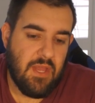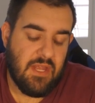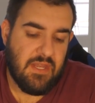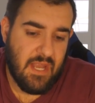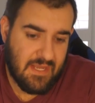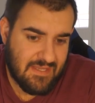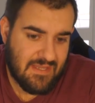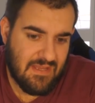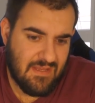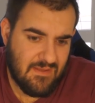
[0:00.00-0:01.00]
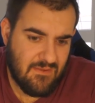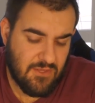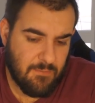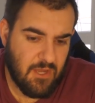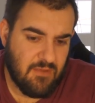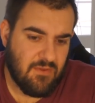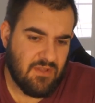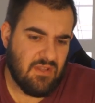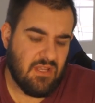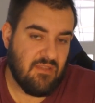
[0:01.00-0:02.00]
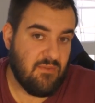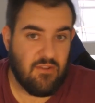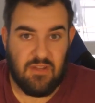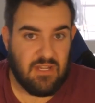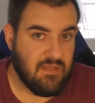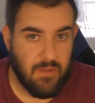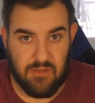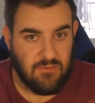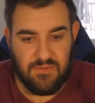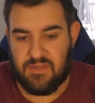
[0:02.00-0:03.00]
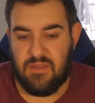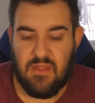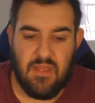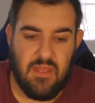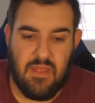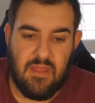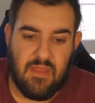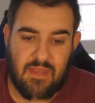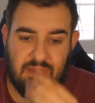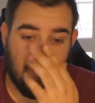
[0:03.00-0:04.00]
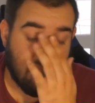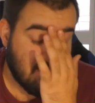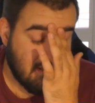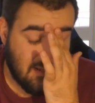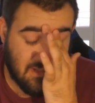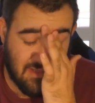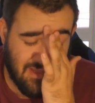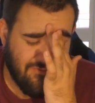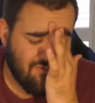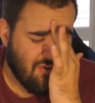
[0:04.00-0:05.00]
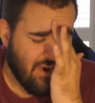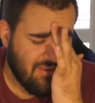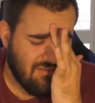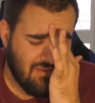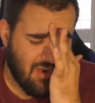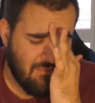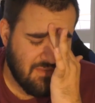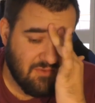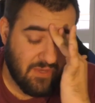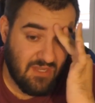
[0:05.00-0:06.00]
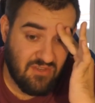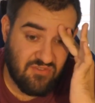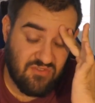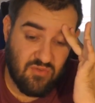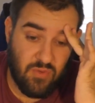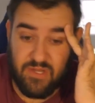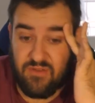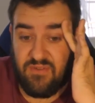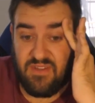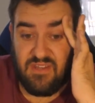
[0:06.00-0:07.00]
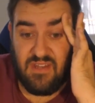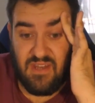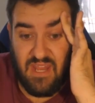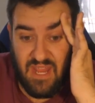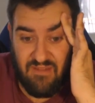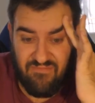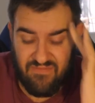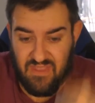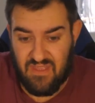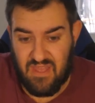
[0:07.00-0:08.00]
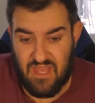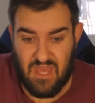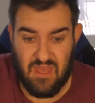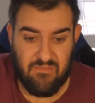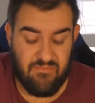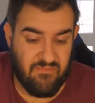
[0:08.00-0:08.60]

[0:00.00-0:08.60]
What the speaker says: Next, on the Pokemon community debacles is this love triangle going between Twit, Kristen, and I'll